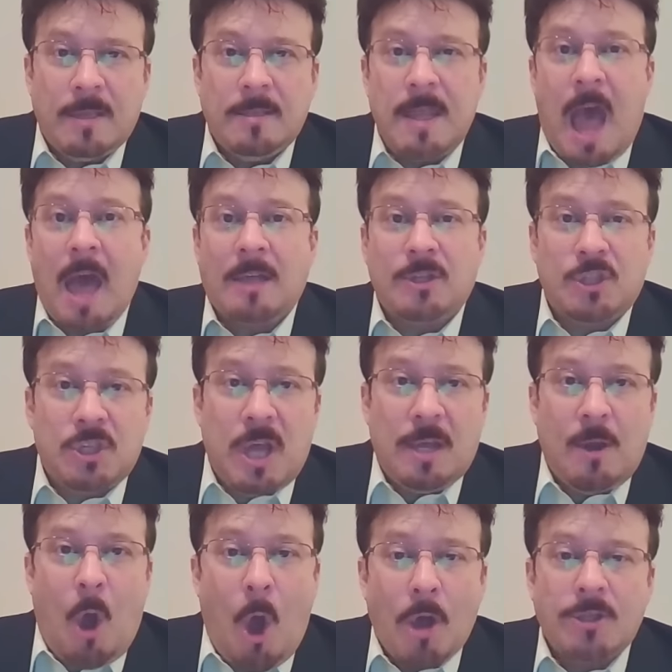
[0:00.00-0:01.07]
Doc's son,
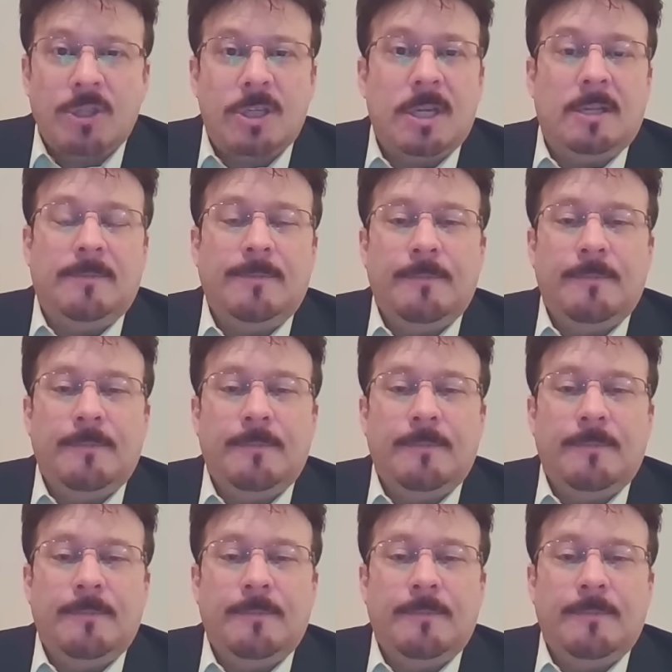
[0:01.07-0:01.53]
Austin.